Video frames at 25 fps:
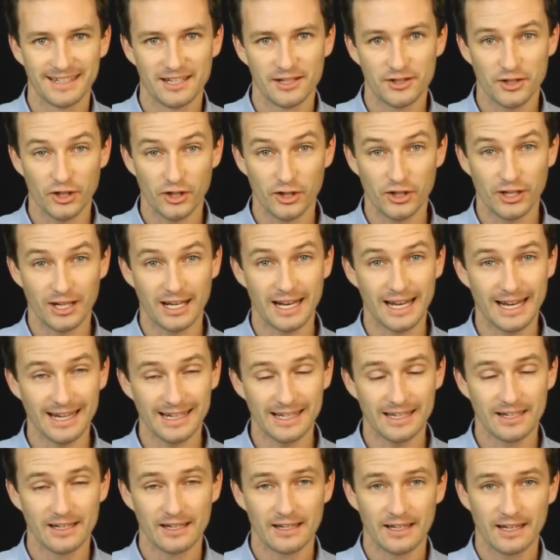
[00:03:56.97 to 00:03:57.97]
So good
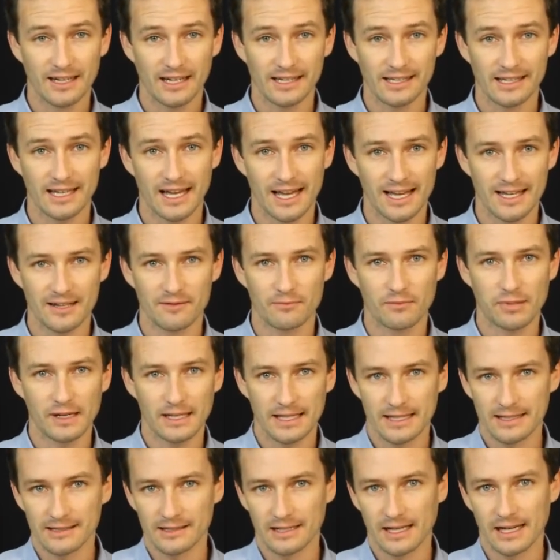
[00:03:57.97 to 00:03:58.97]
luck. Again,
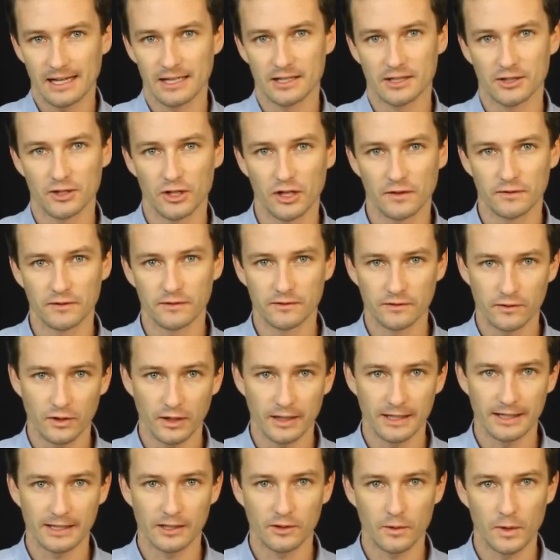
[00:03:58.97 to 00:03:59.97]
please let us know if you've
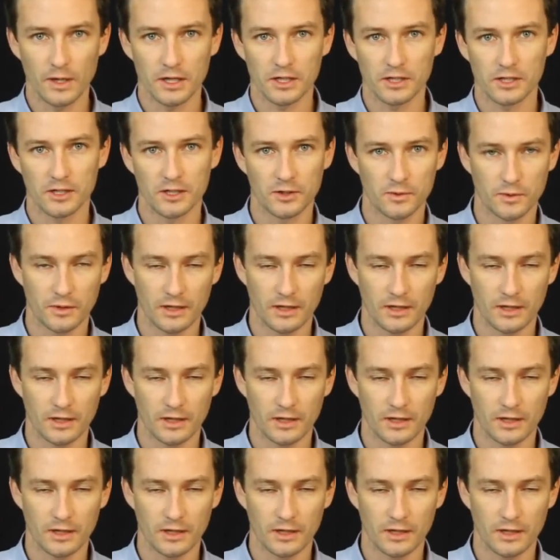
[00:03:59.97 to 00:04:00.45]
got any questions.